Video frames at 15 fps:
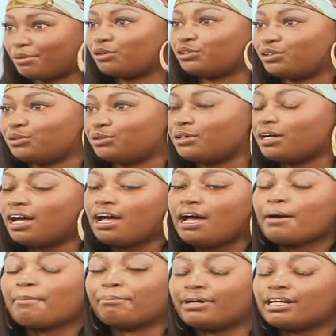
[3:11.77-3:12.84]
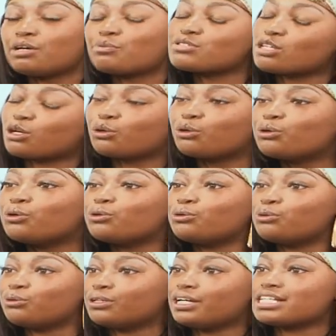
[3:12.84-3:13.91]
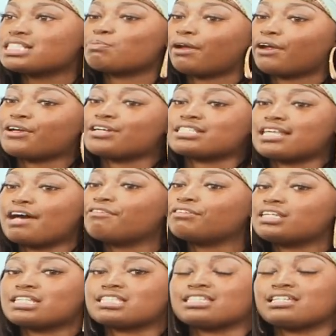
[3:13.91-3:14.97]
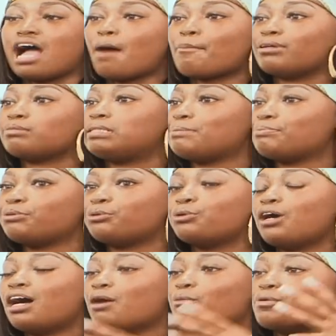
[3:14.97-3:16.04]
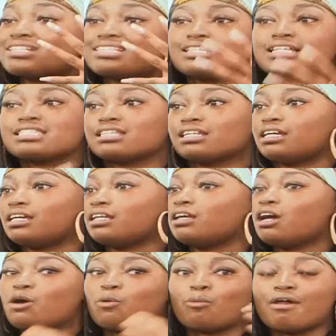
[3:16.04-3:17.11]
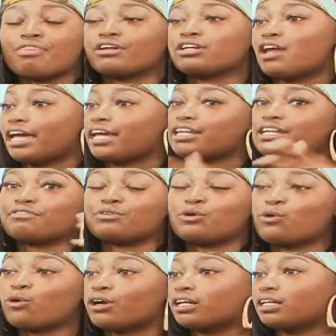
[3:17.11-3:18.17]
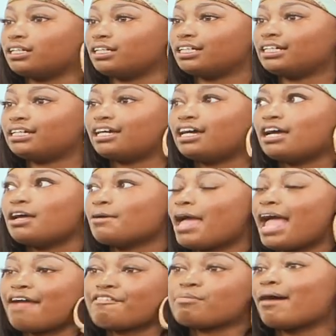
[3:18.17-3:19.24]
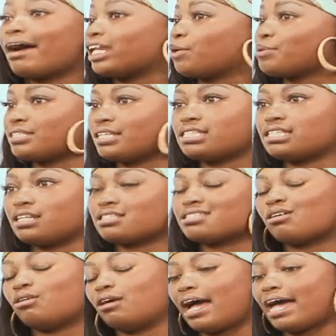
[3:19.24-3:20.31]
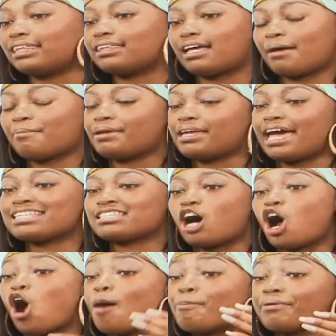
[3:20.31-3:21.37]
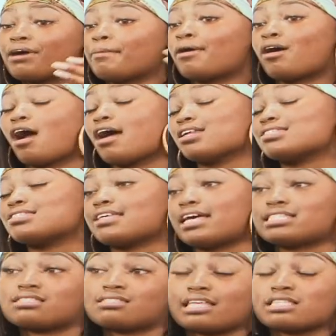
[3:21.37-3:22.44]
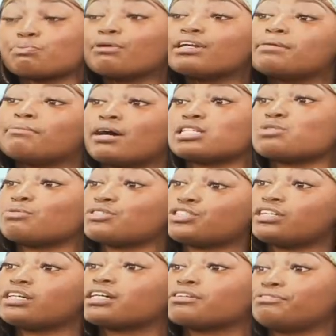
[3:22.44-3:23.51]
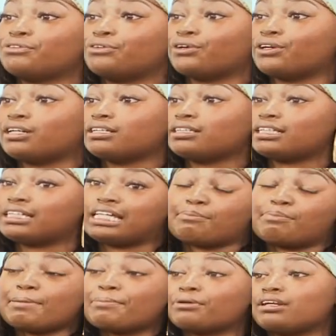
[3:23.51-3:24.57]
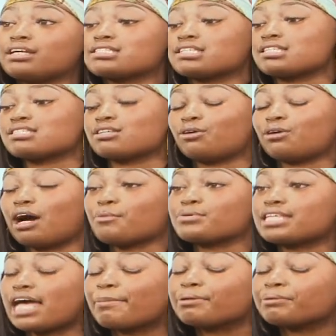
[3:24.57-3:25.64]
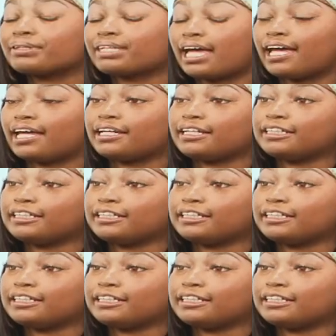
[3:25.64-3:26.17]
I going to do? But it was a cool experience, definitely, to see how much people was listening, whether negative or good. Everybody was listening. So, as an upcoming artist, that's pretty much what you're looking for, to get people to listen. So I was happy with that.